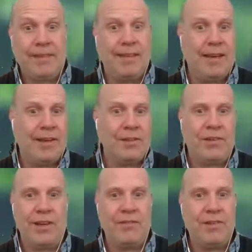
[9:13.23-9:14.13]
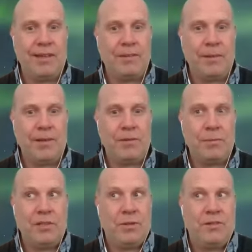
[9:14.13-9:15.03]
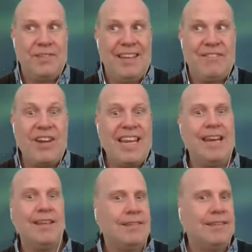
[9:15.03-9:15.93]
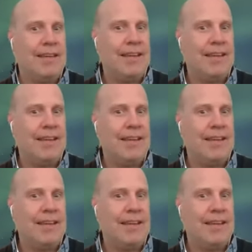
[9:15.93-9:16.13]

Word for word: in the last five years because we sort of very innocently,